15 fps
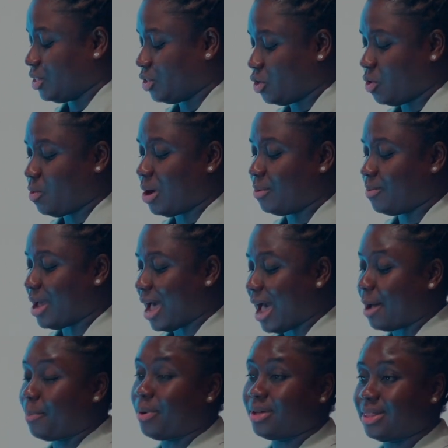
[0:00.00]
So what we are
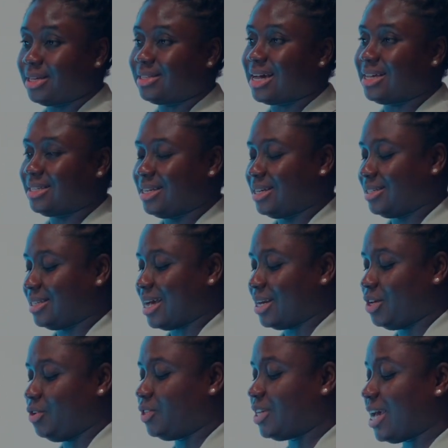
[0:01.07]
hypothesizing is
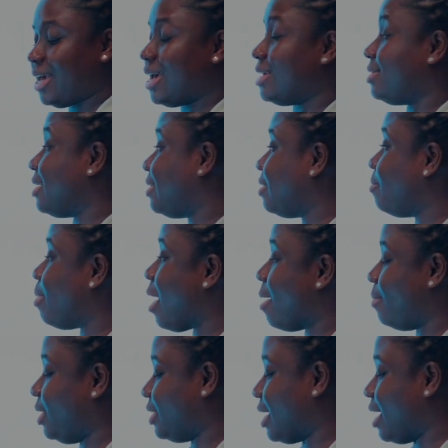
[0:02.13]
that you take a certain
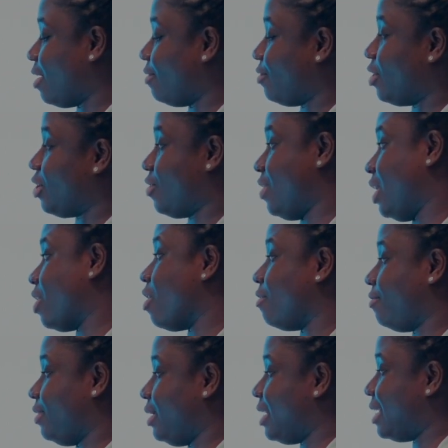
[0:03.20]
parameter of your green
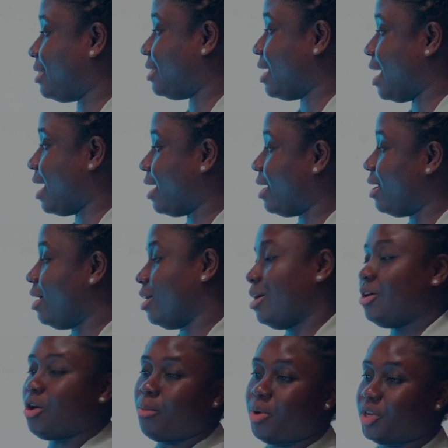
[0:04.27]
coffee, let's say
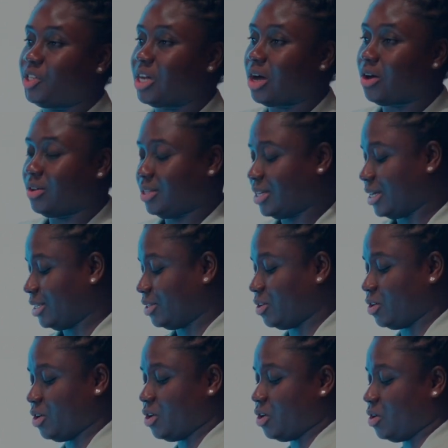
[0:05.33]
your moisture content
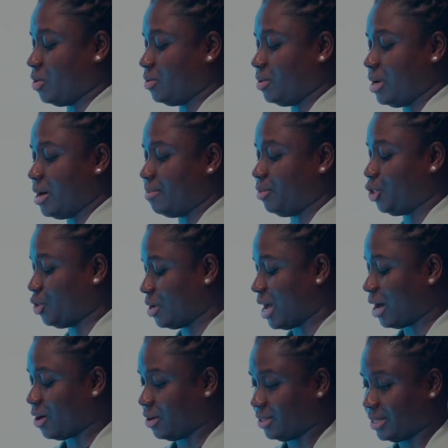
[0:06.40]
or your
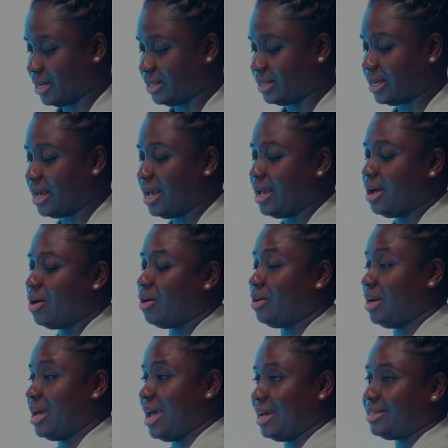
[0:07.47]
sugar content
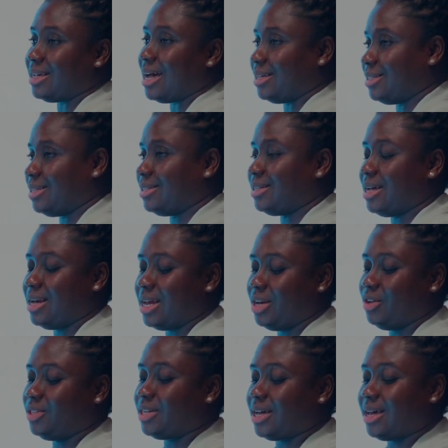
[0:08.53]
on the x-axis, and
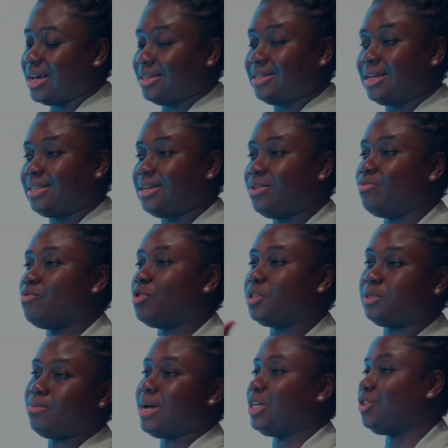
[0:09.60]
then you take a certain
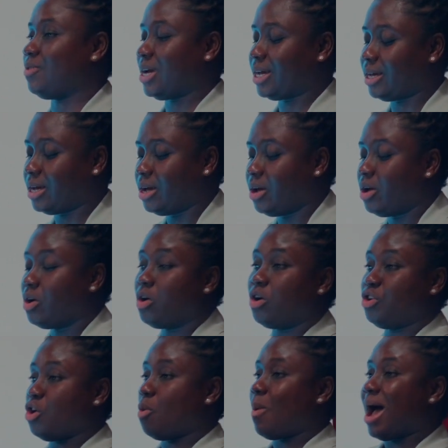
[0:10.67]
roast metric
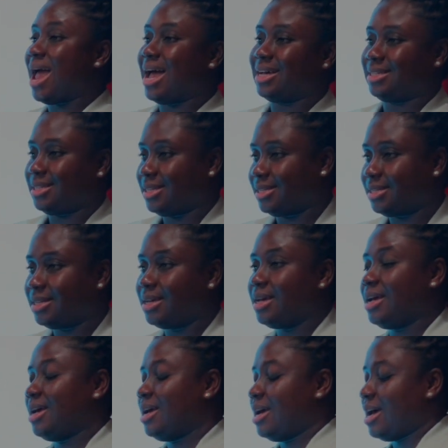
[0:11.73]
on your
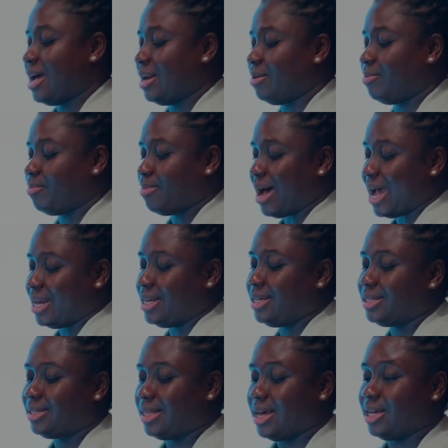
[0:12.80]
y-axis. And by
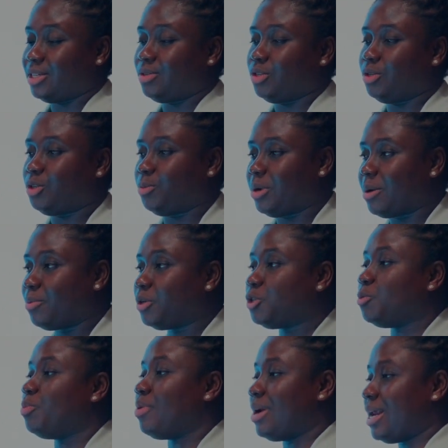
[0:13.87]
these things, you should be able
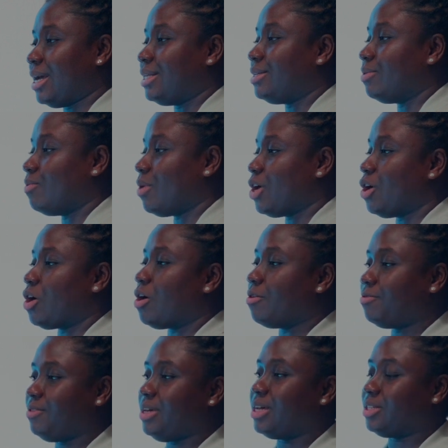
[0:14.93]
to predict what your
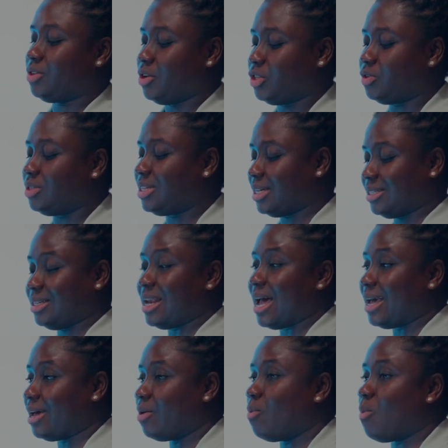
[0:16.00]
coffee is going to taste
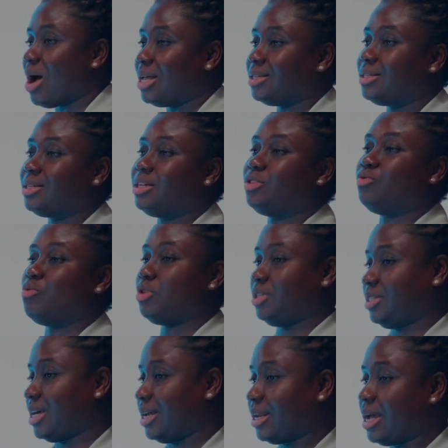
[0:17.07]
like once it's
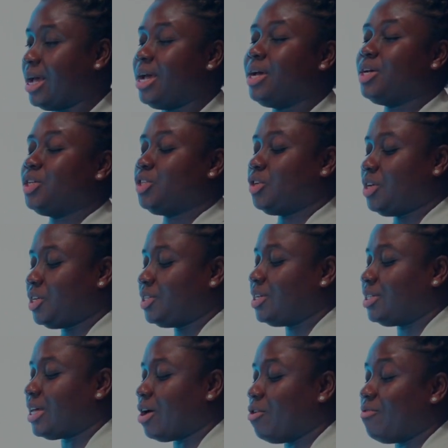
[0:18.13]
roasted. So this
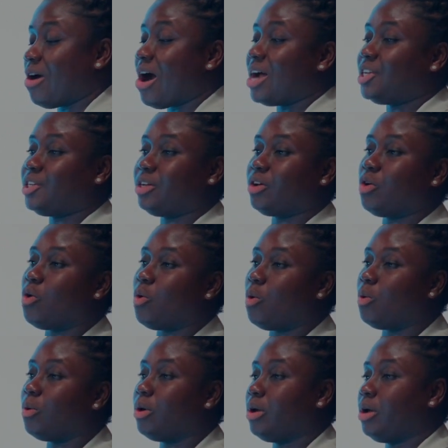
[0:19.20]
is the overarching
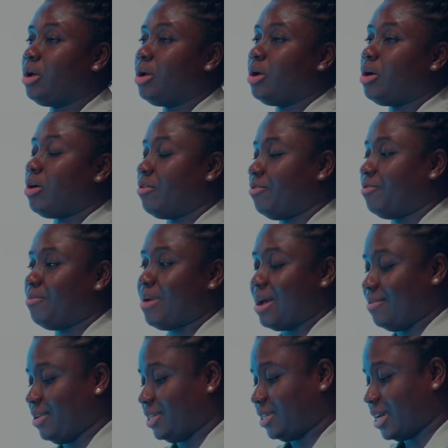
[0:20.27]
goal of
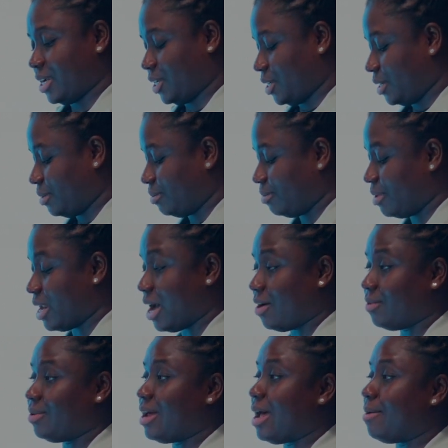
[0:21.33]
my research.
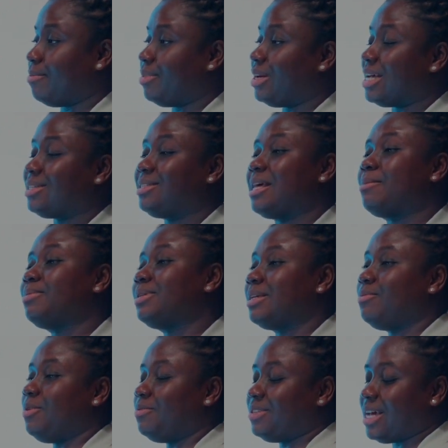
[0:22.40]
Now, the
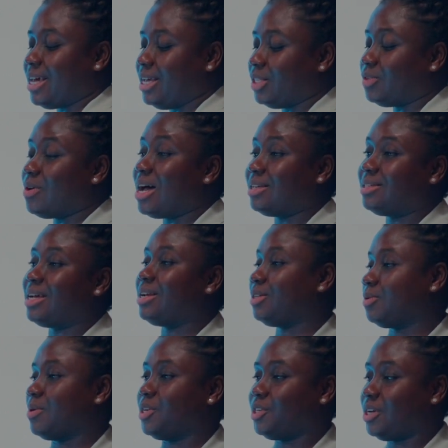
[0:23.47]
steps we've taken to answer
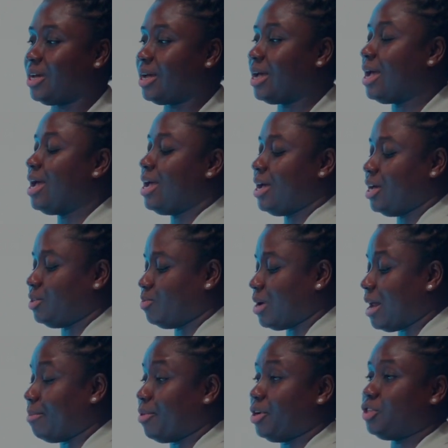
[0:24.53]
this question is
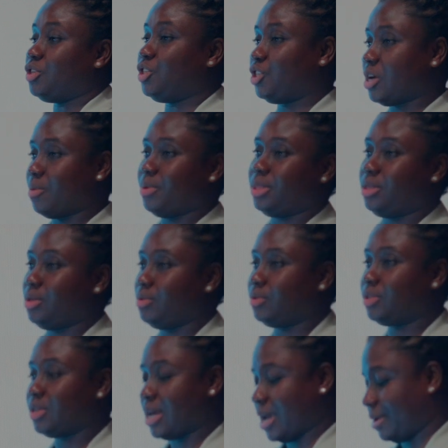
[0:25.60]
what I'm going to share with
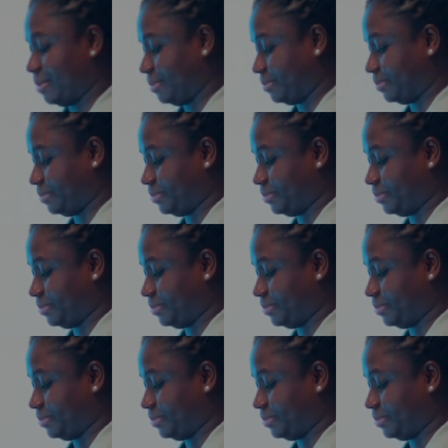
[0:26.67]
you today.